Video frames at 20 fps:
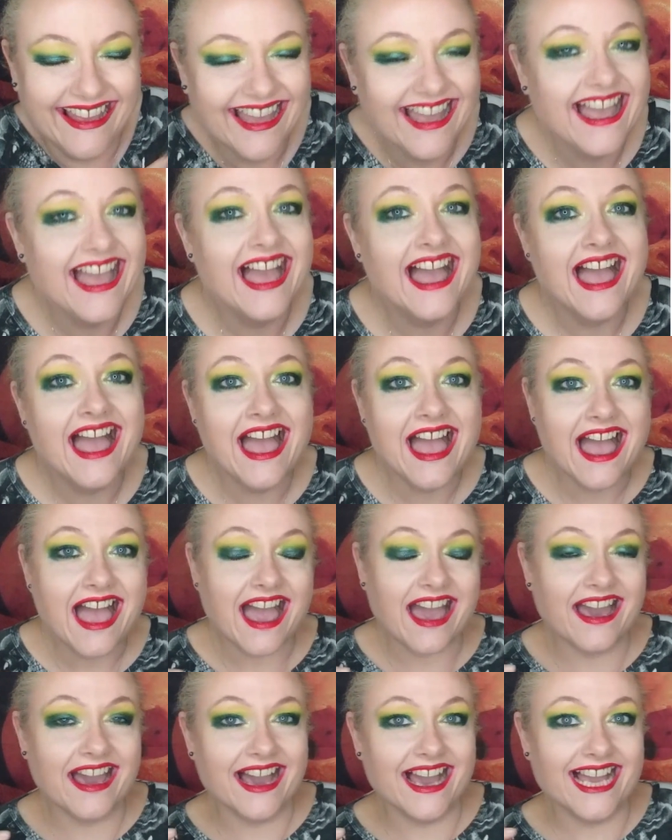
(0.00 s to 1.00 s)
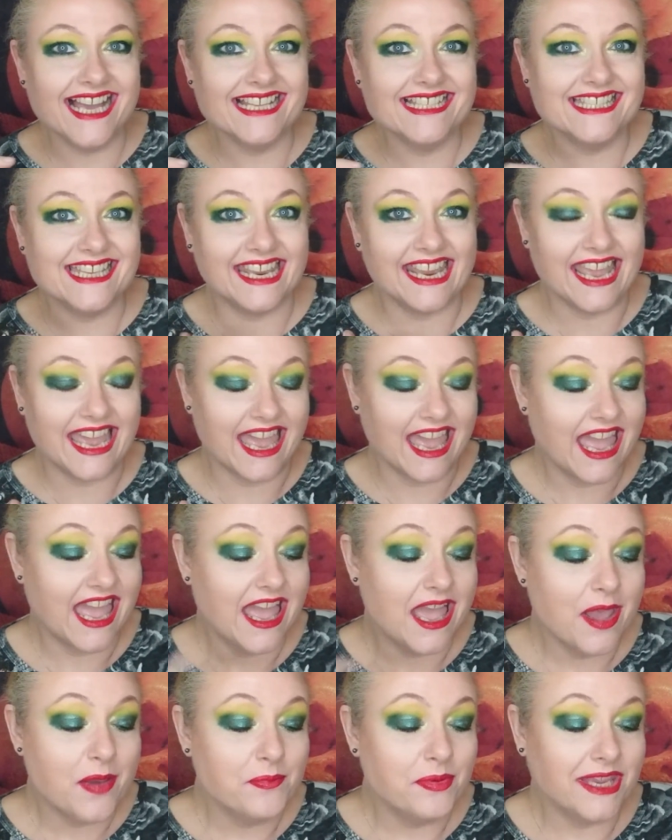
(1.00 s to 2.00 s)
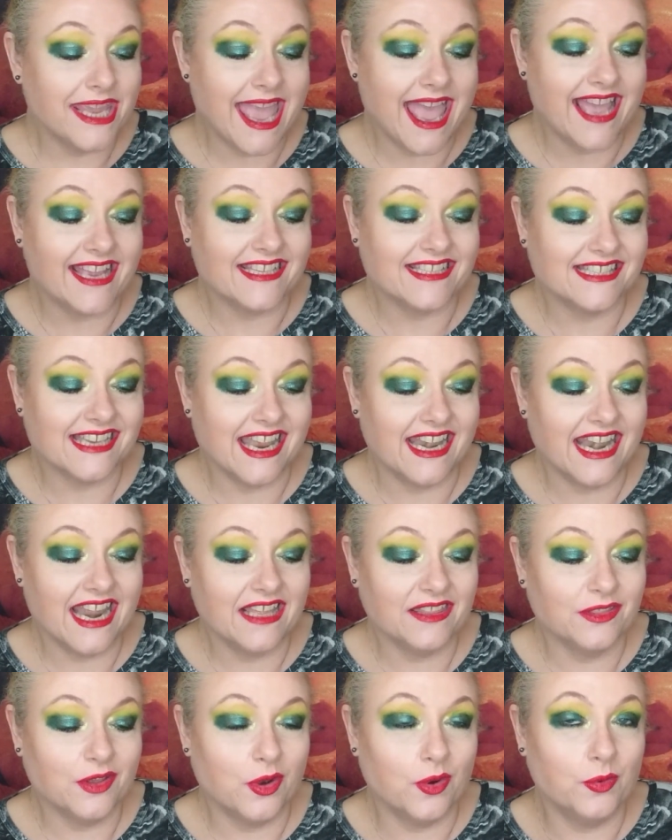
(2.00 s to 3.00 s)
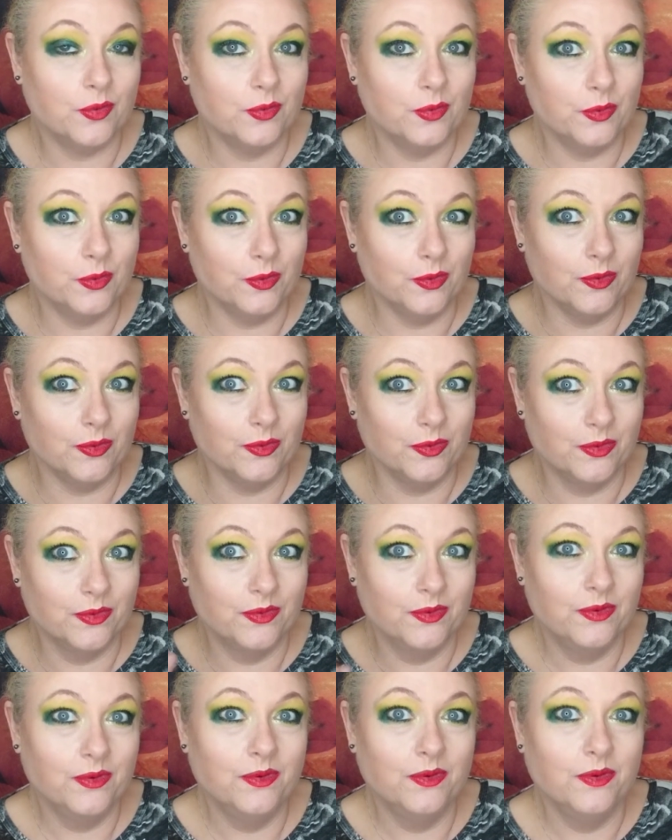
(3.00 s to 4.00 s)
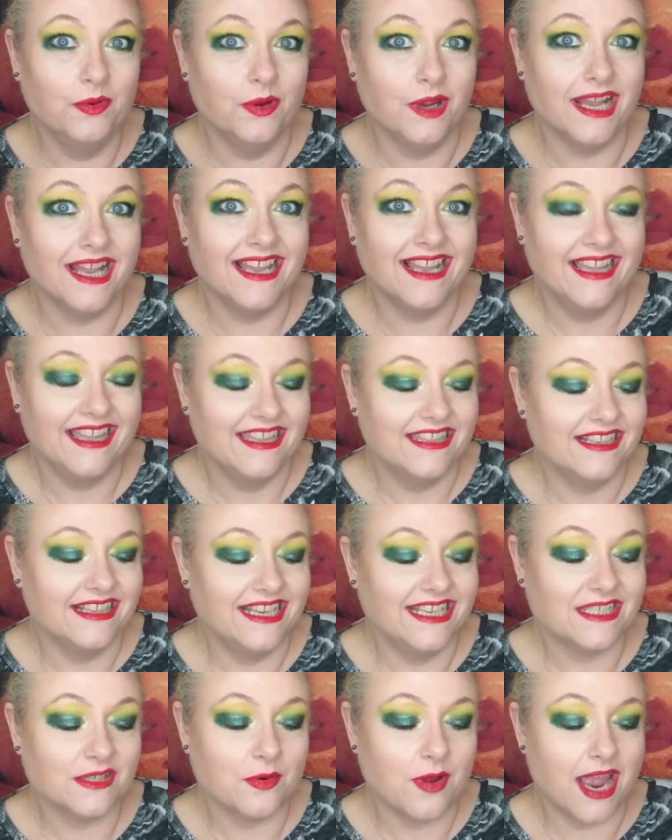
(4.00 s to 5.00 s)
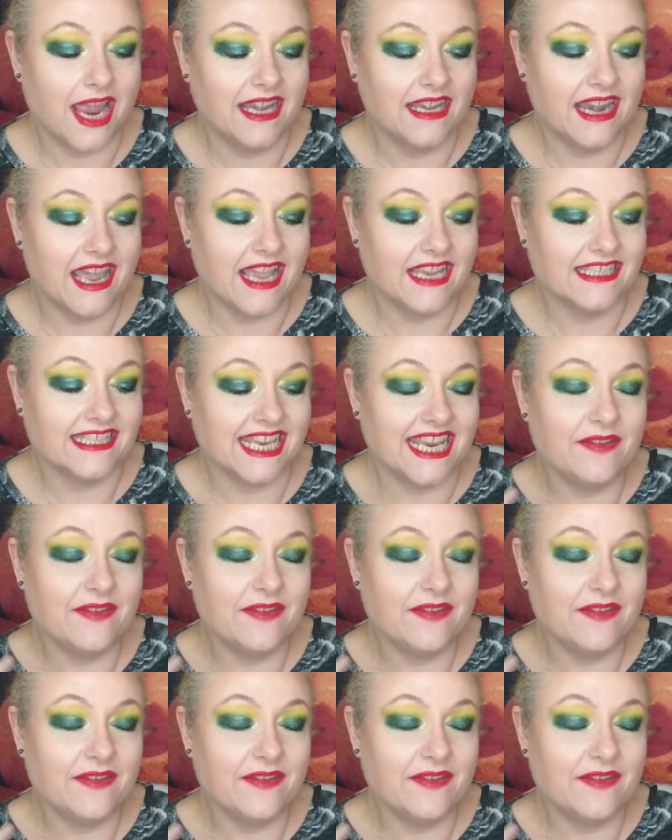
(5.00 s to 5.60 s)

Oh dear. But yes, and I thought, ooh, it's quite nice.